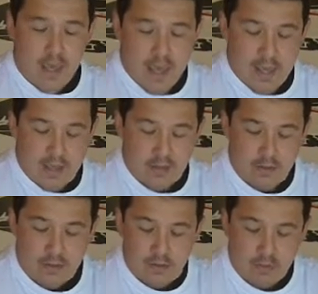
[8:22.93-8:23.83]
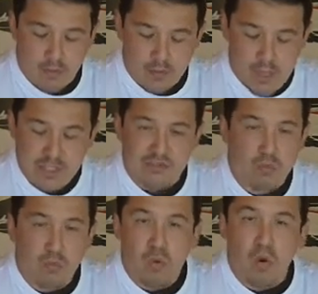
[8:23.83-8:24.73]
and the edges
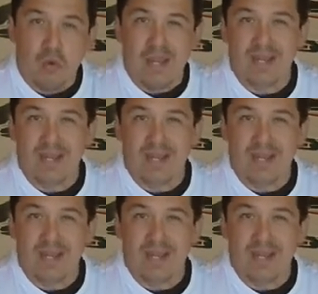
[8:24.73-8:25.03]
will roll,